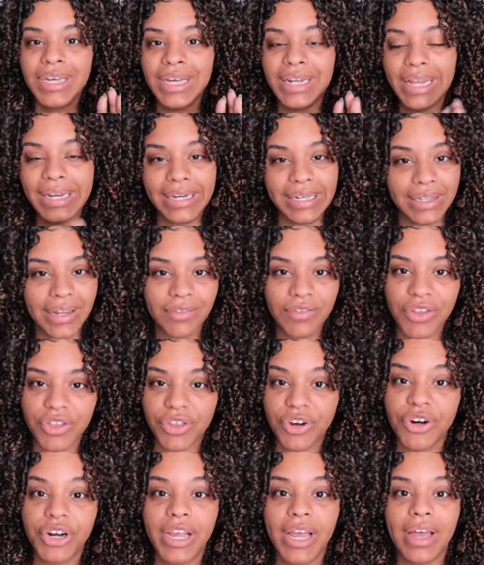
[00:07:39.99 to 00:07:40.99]
at like eleven
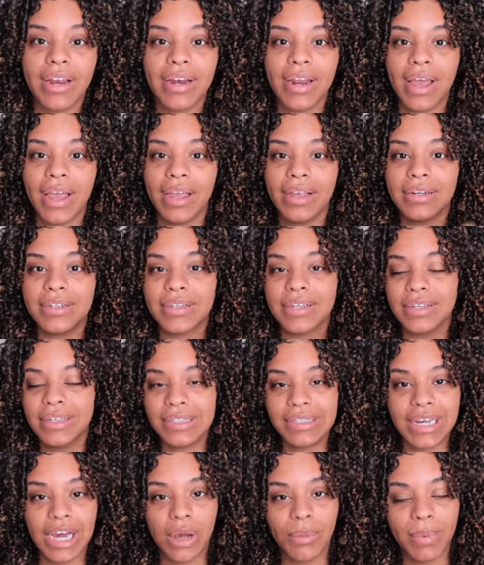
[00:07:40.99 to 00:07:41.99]
thirty at night,
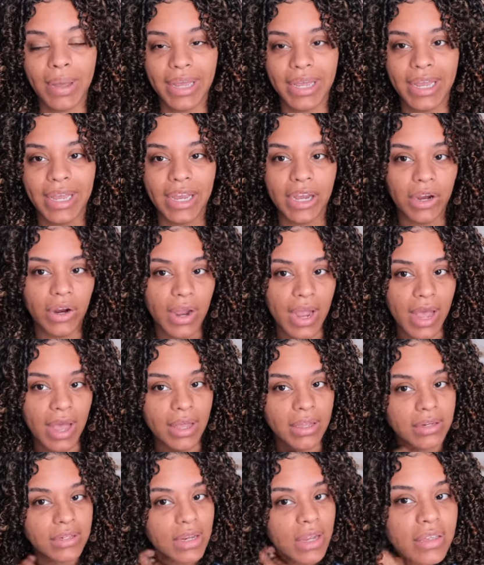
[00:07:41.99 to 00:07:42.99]
styled my hair,
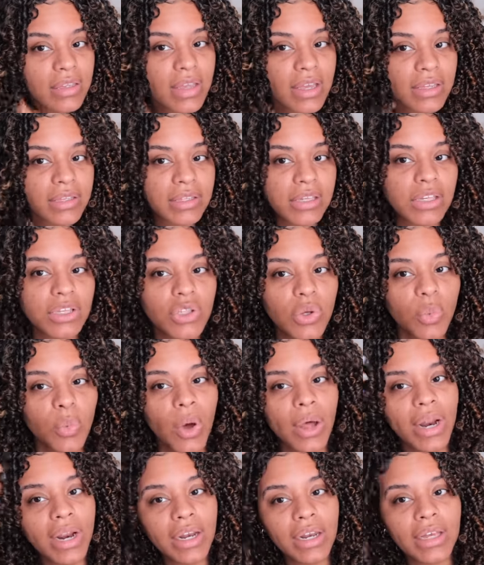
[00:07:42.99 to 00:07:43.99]
and this is
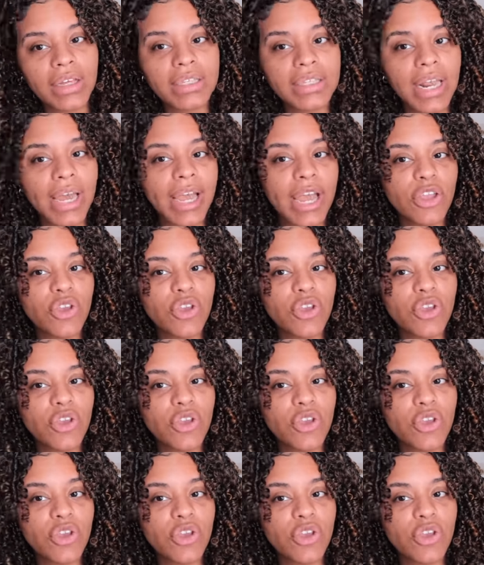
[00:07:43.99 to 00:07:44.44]
what it looks like.